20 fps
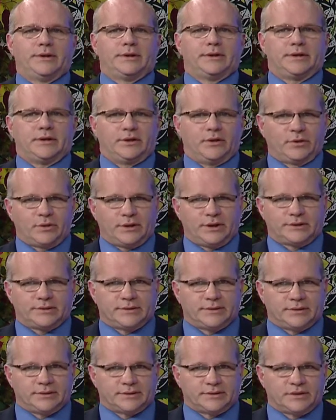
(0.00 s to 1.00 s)
you don't get
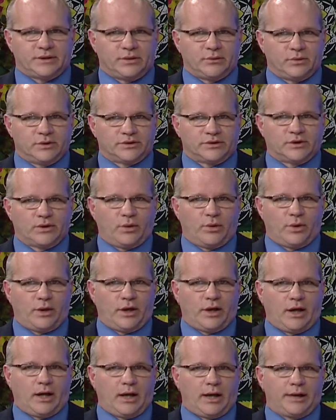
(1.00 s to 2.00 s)
to see what's
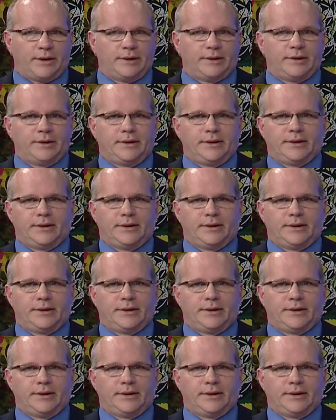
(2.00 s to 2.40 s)
going on,